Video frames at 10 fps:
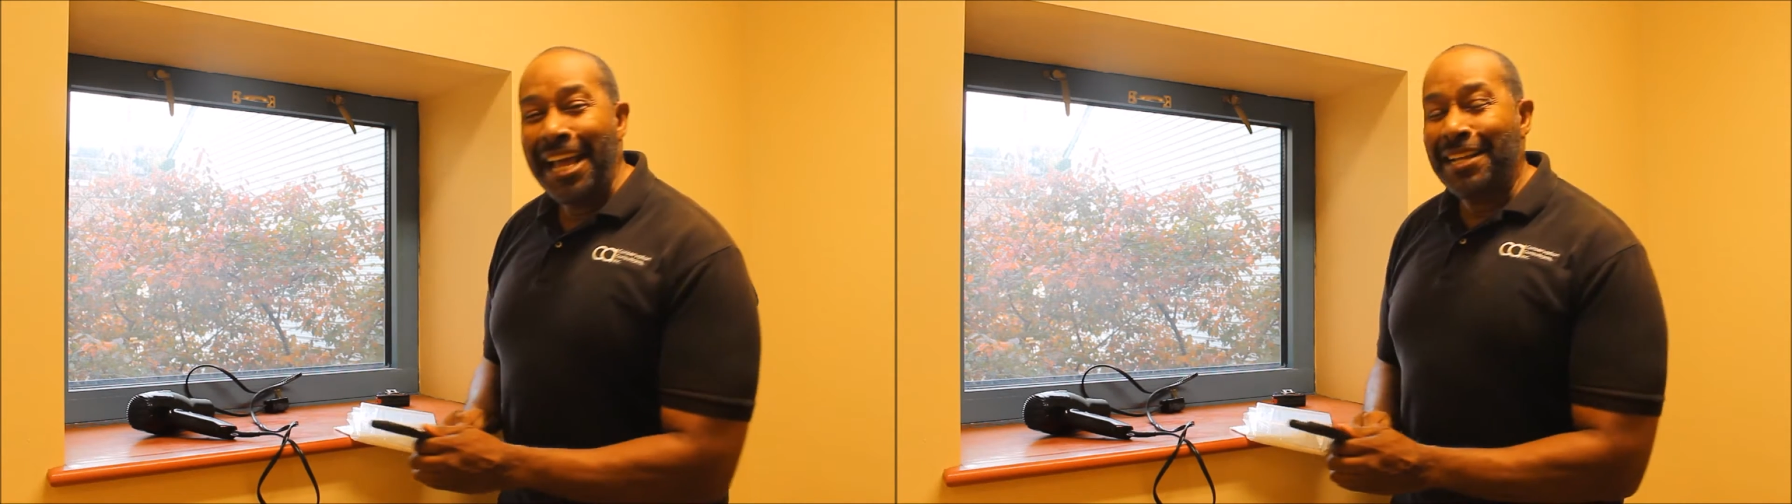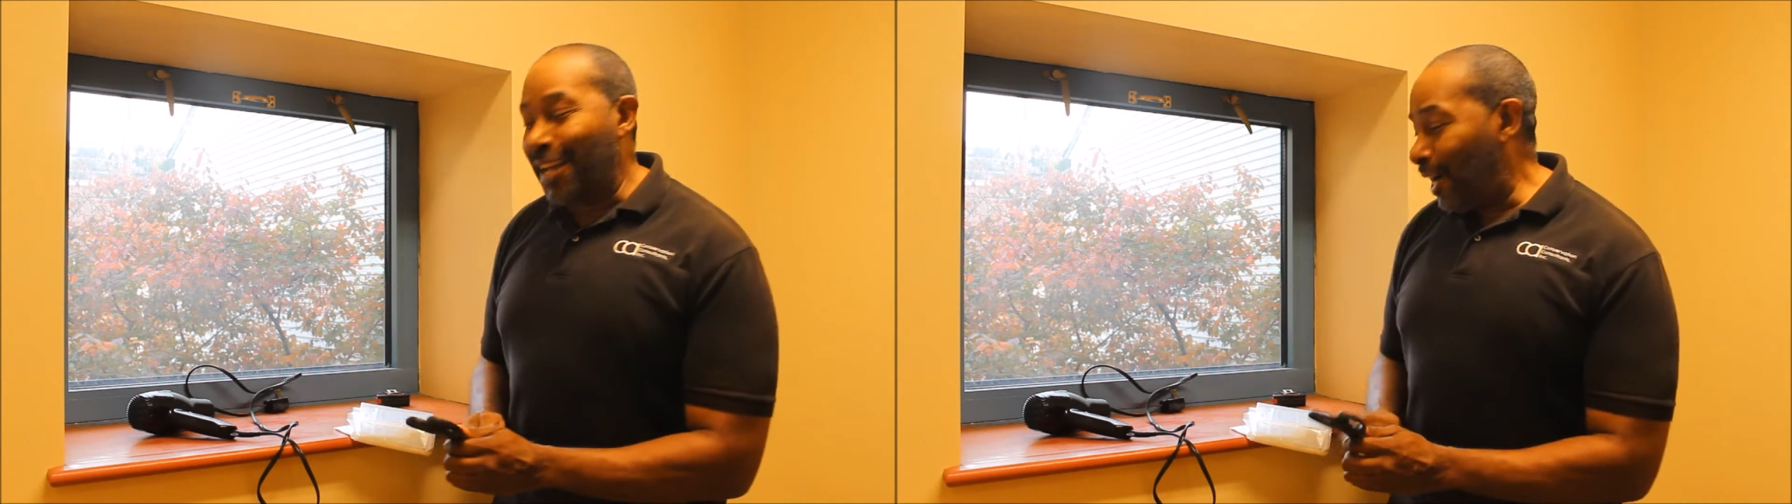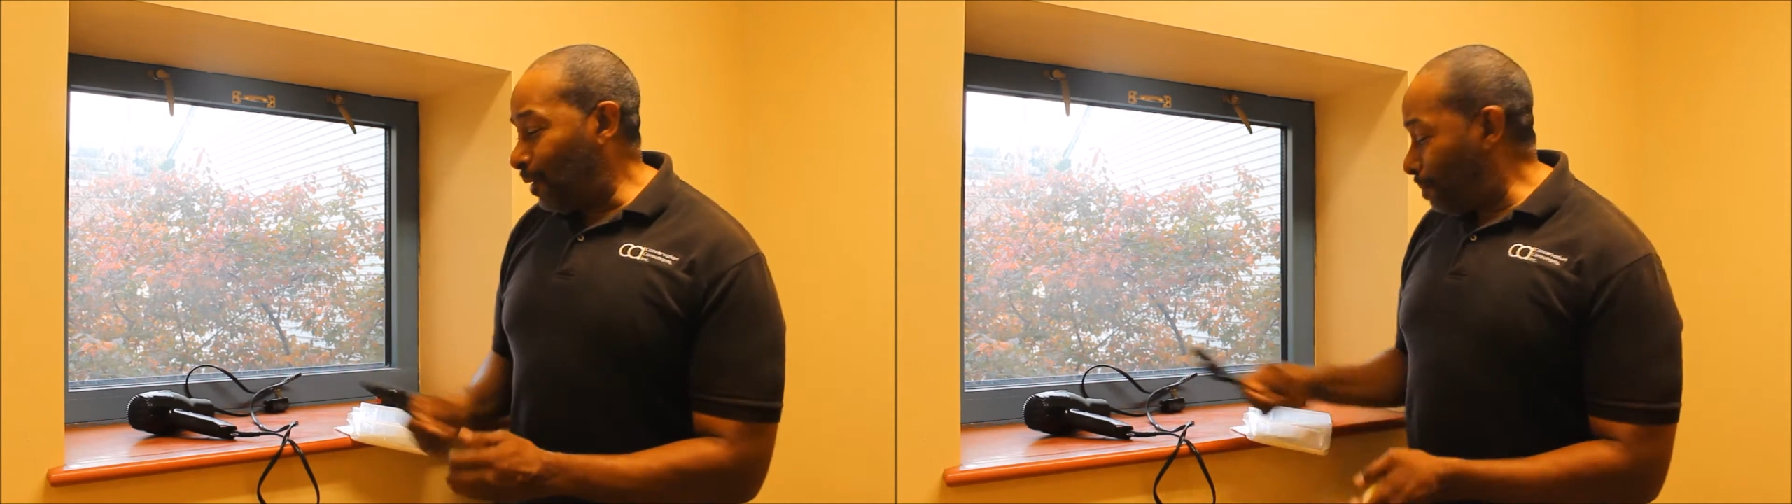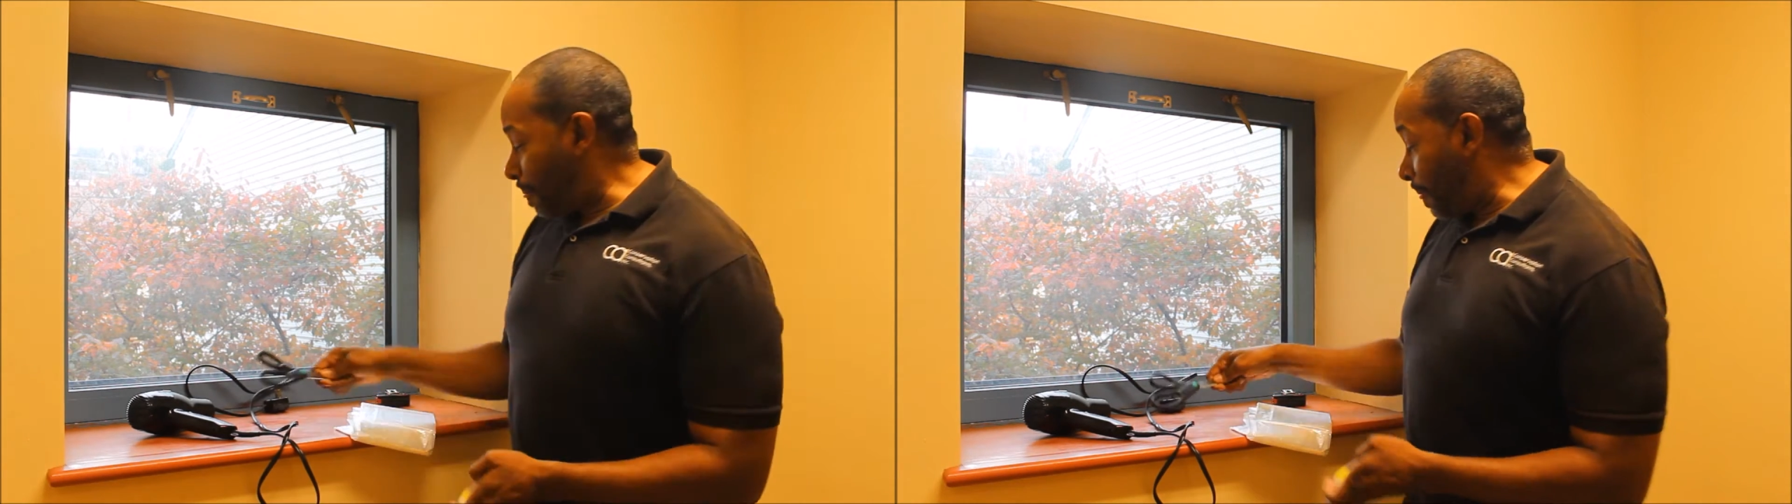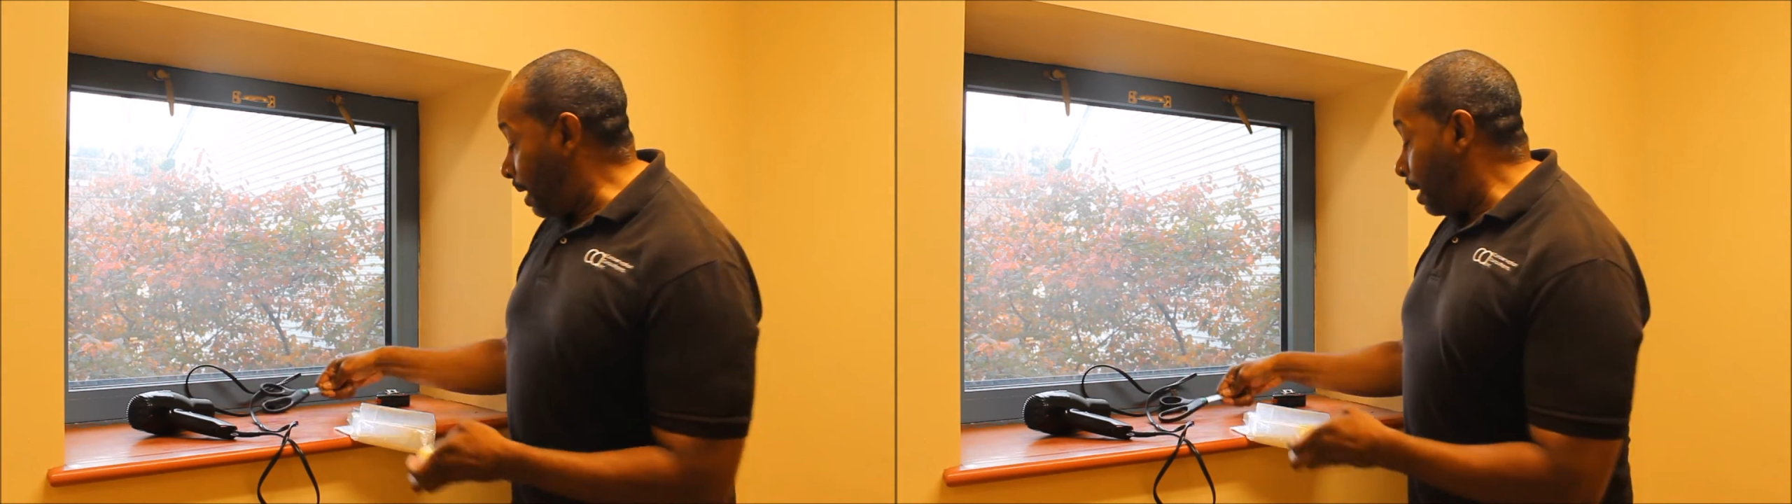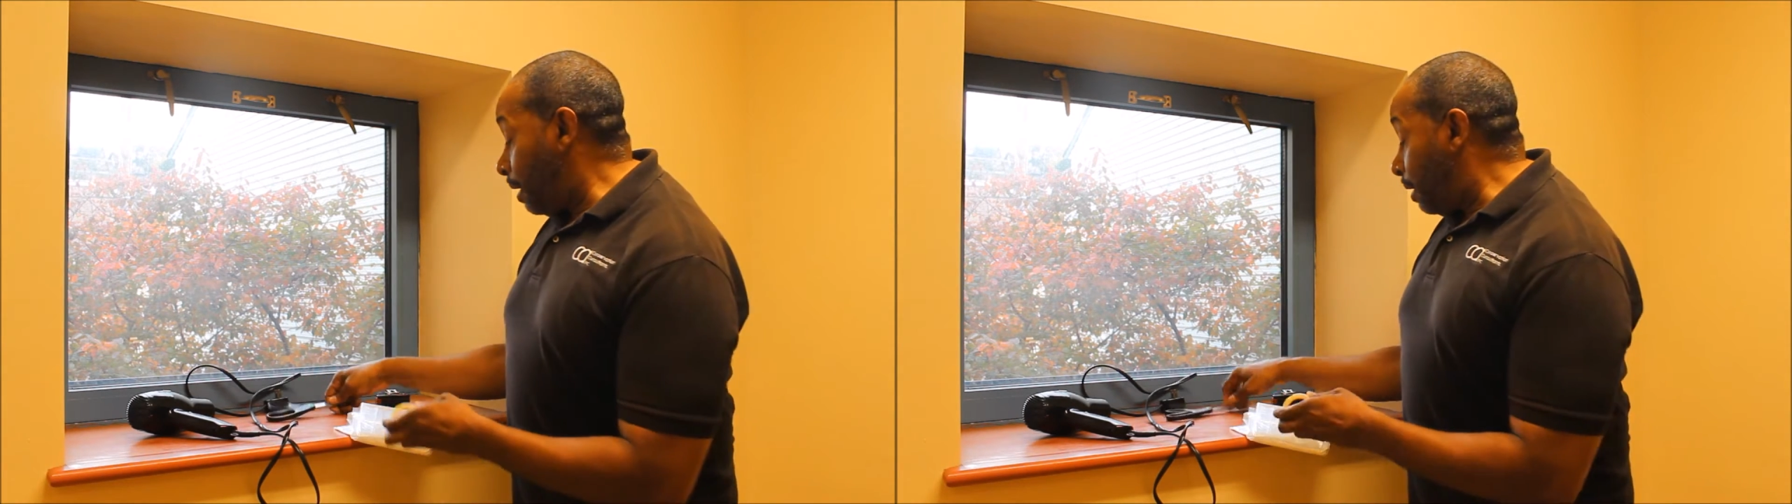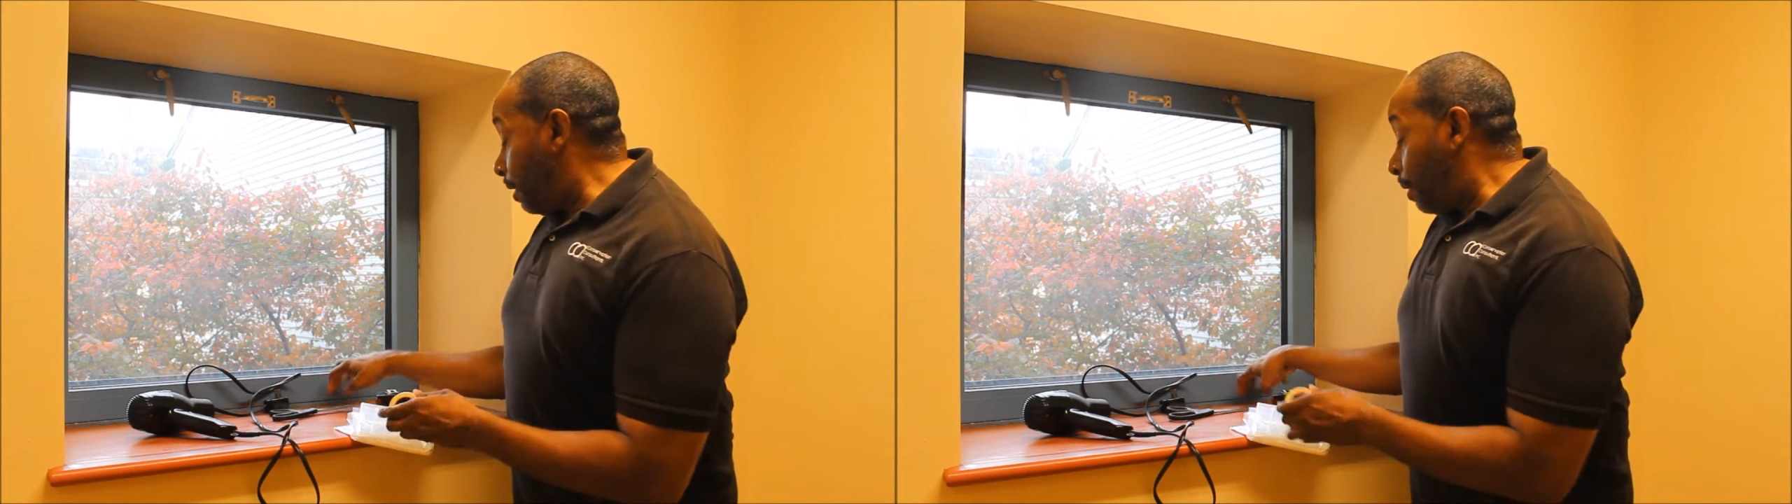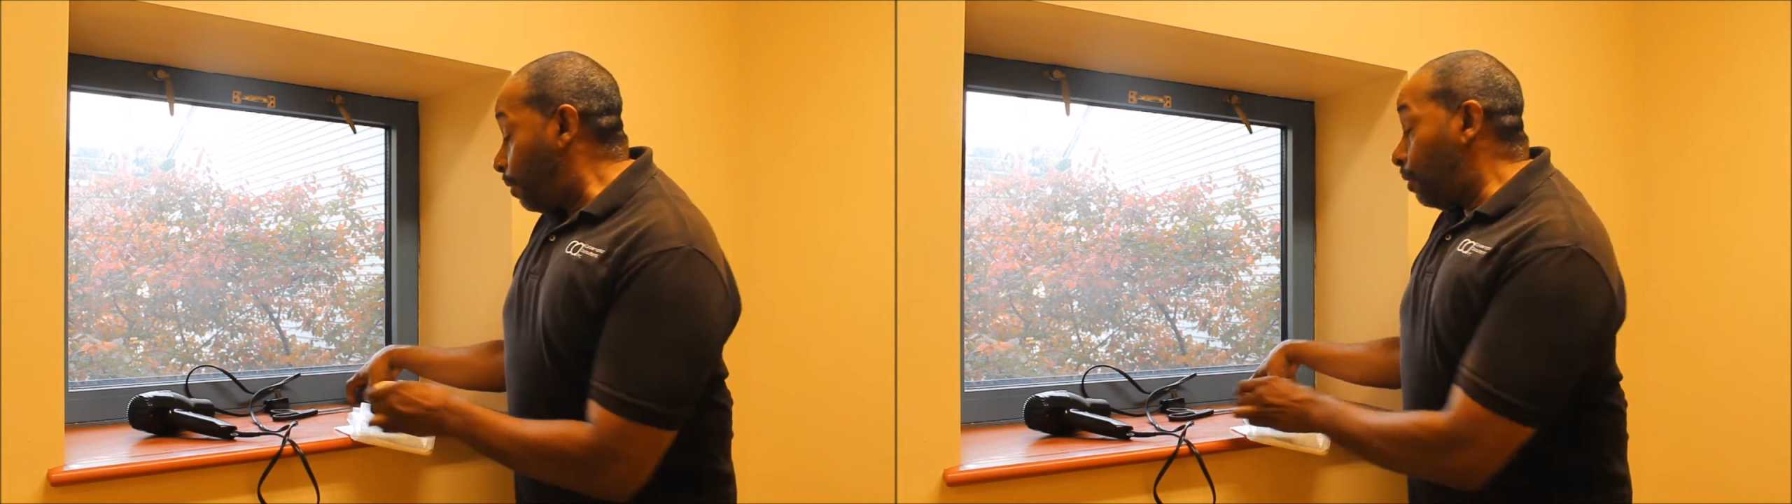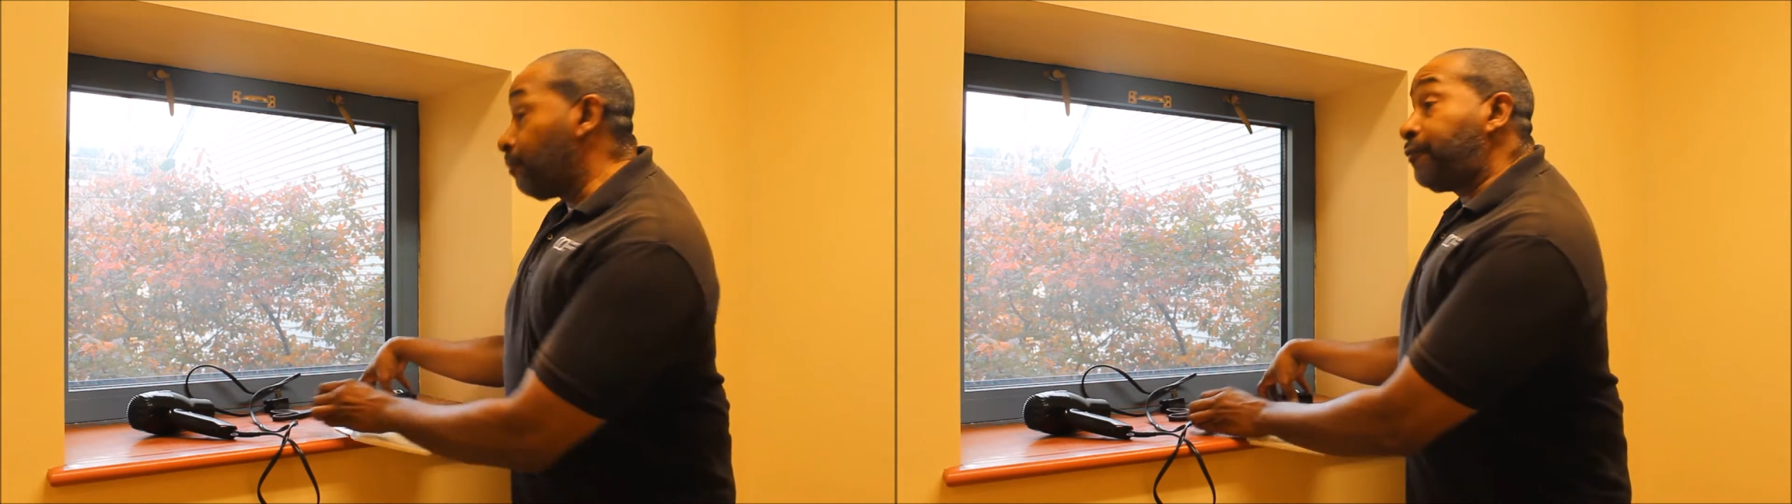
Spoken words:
Now, the